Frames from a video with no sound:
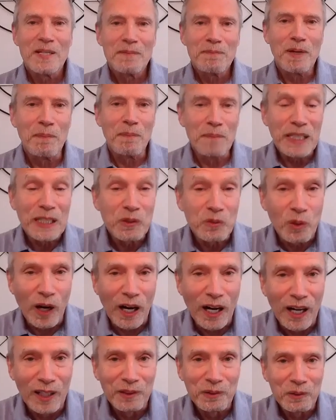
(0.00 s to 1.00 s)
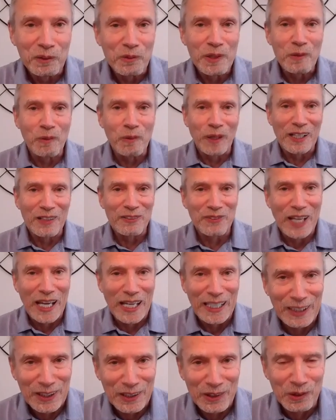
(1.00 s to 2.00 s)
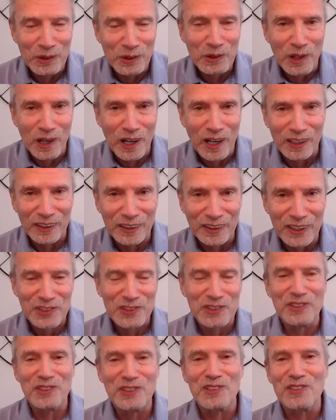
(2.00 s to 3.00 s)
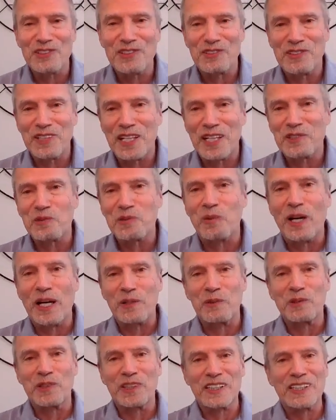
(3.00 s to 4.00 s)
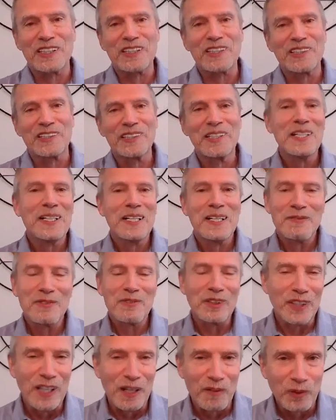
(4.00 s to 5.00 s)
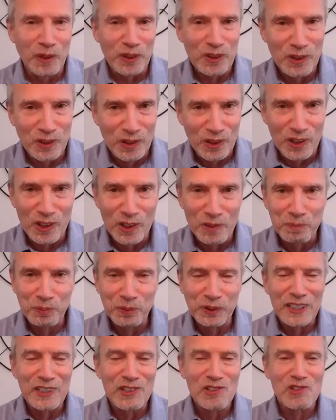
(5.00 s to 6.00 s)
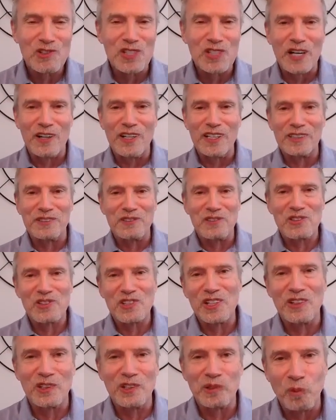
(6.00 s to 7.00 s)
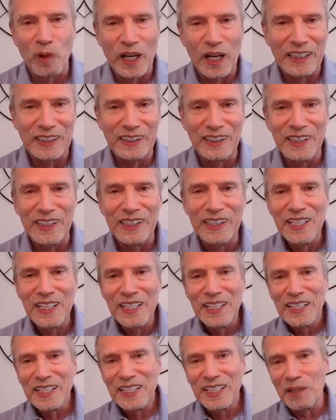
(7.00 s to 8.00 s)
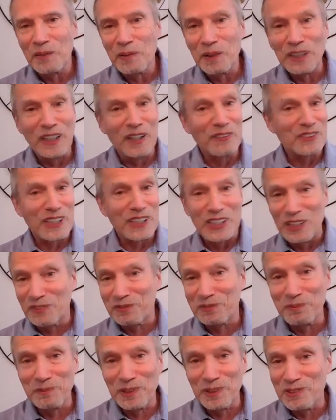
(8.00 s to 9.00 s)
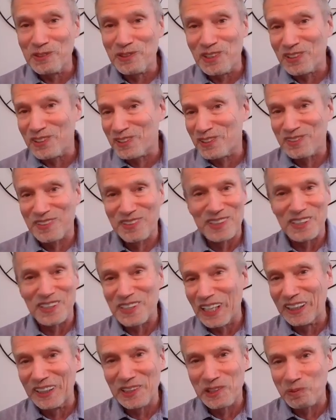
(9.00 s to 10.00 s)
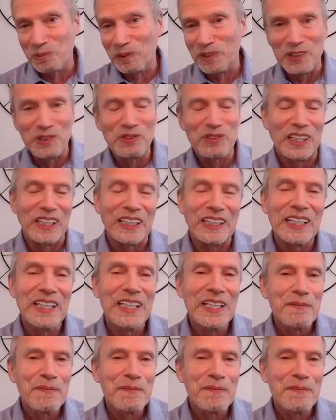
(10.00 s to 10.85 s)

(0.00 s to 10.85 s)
But meanwhile, we want to thank you, our listeners. That's why we're here. If you love what you heard, please share it and share it widely. We'd love to hear from you, just to tell us what you think.